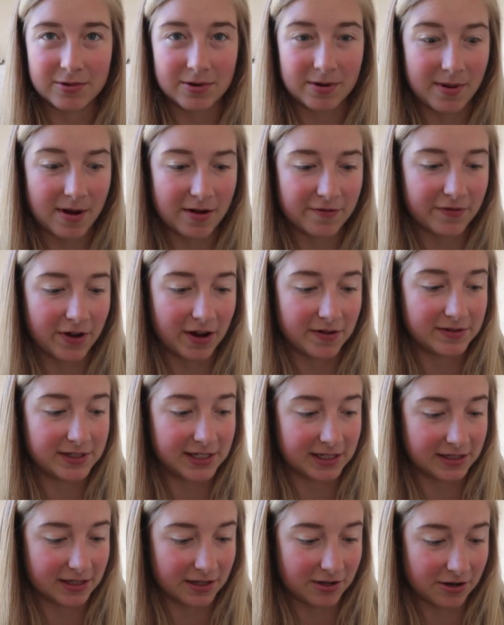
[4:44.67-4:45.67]
probably about
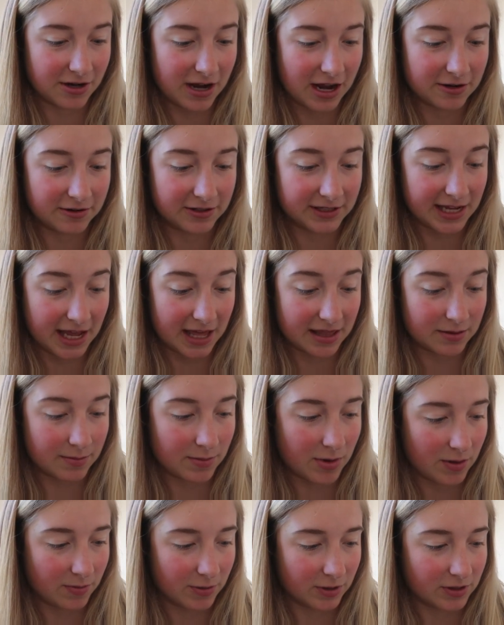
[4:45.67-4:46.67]
500-600 calories at the
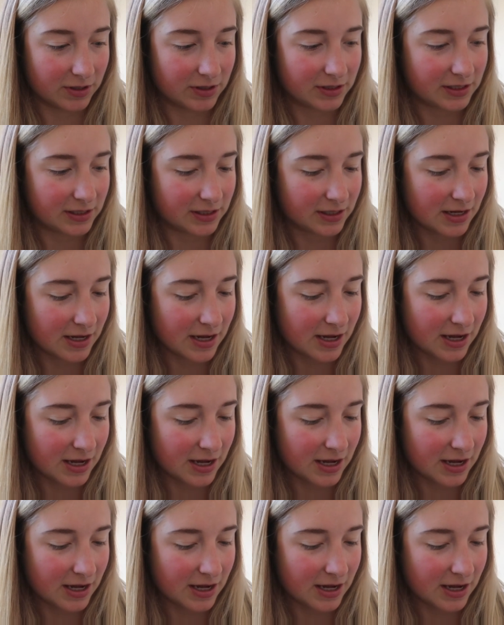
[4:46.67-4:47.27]
moment.